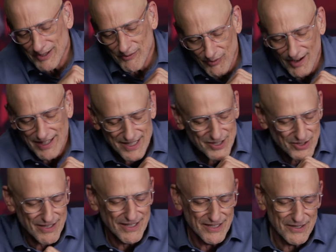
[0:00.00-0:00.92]
of the
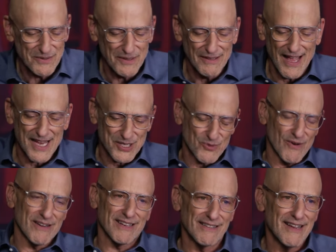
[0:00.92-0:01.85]
funniest scenes in the last
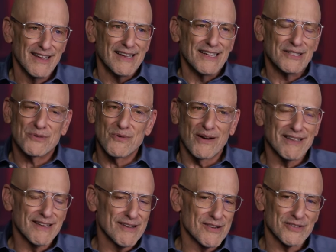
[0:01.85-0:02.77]
20
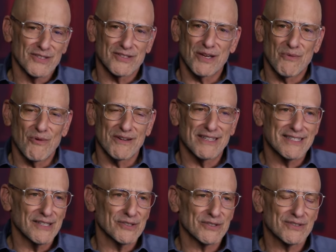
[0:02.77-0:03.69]
years, the scene where he
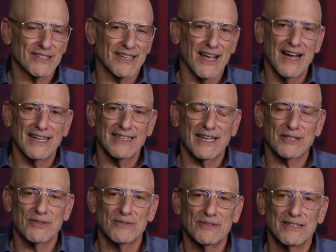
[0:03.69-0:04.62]
tells the guy
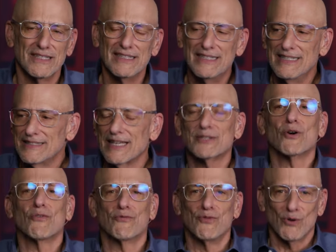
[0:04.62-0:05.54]
not to
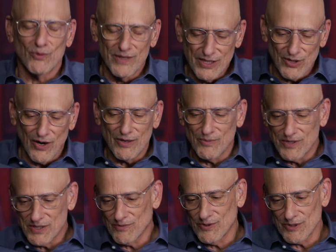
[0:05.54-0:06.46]
go full retard,
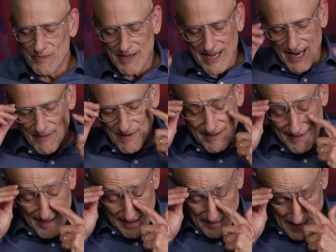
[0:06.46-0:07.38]
which of course became
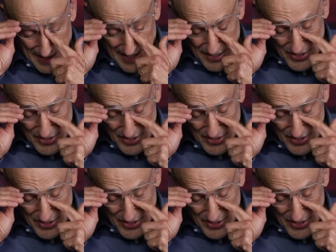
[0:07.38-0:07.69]
a